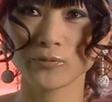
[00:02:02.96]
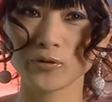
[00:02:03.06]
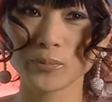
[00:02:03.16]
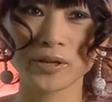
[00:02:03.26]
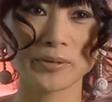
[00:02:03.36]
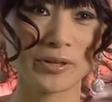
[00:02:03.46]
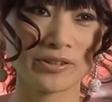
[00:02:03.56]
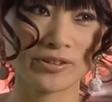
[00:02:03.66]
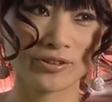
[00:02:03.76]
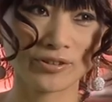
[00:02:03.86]
for many, many
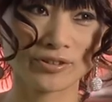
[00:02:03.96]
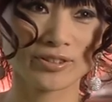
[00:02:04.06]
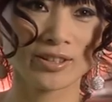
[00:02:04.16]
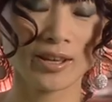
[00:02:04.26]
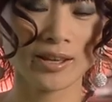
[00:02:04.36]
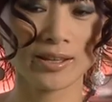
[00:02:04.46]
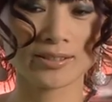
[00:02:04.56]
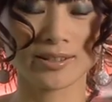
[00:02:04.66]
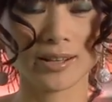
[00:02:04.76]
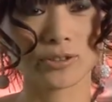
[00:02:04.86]
years.
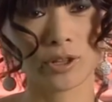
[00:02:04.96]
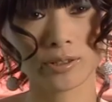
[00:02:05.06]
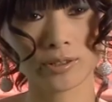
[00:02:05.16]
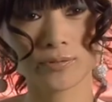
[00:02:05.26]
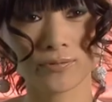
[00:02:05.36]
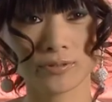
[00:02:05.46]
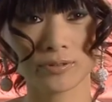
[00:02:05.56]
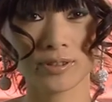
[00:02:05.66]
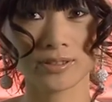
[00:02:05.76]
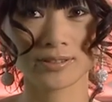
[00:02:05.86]
It's like Chinese
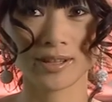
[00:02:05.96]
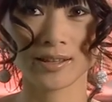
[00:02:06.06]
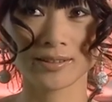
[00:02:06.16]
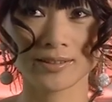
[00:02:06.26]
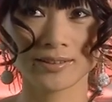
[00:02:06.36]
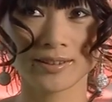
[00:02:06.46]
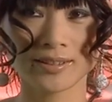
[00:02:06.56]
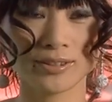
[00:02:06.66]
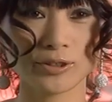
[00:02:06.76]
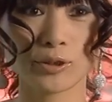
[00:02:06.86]
food. It's like
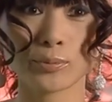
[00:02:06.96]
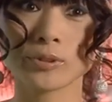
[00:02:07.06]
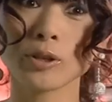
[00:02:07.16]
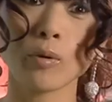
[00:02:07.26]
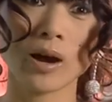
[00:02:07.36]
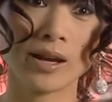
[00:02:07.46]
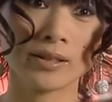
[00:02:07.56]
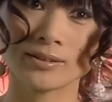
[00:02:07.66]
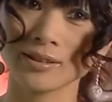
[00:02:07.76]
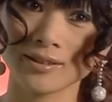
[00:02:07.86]
in Europe, the
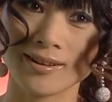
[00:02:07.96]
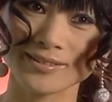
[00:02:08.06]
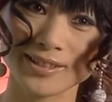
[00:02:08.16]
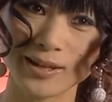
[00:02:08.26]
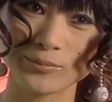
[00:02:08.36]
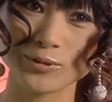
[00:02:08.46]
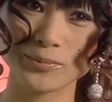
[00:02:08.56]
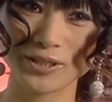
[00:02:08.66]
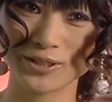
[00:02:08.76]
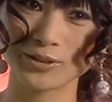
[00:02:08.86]
wine take a long time to
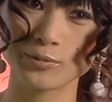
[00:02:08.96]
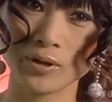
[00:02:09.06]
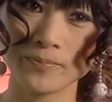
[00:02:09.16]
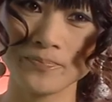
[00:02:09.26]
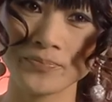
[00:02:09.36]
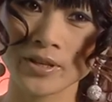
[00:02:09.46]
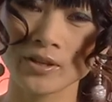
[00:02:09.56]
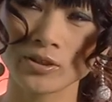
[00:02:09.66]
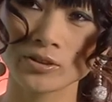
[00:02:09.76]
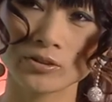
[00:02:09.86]
make a good one.
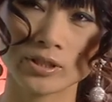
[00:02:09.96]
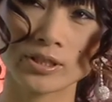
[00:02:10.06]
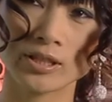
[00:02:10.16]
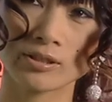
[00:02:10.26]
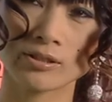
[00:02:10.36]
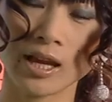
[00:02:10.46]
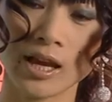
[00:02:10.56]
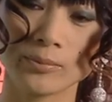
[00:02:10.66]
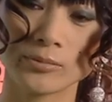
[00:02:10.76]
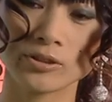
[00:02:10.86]
So they take their
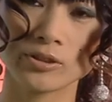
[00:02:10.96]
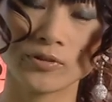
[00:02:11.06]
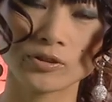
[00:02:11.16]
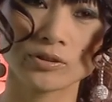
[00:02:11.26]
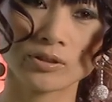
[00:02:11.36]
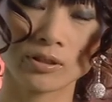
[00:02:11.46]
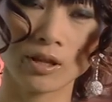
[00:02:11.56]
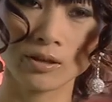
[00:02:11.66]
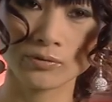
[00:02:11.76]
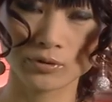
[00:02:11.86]
time, they devote their
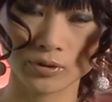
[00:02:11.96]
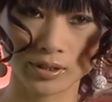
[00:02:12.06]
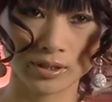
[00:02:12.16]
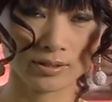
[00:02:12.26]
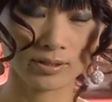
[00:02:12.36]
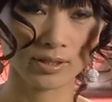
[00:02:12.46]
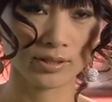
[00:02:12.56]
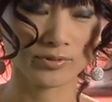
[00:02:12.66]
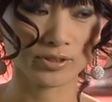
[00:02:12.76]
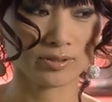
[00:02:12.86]
love to it instead
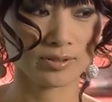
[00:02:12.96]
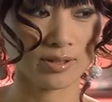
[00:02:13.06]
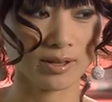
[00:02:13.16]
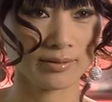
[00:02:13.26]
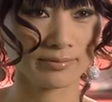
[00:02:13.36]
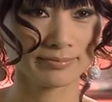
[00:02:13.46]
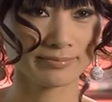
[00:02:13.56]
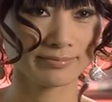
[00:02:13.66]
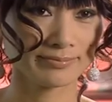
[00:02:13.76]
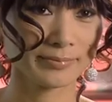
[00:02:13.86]
of just
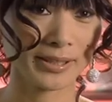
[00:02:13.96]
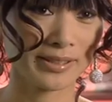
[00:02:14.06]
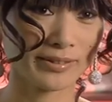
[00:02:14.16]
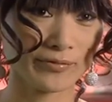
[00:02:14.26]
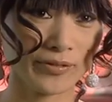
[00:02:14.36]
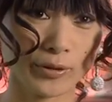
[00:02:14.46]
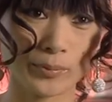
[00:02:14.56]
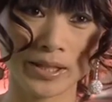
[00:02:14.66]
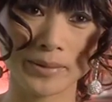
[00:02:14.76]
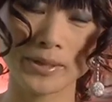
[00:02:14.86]
making a
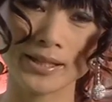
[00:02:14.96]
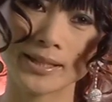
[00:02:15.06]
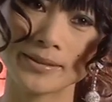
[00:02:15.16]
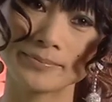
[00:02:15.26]
film, make money.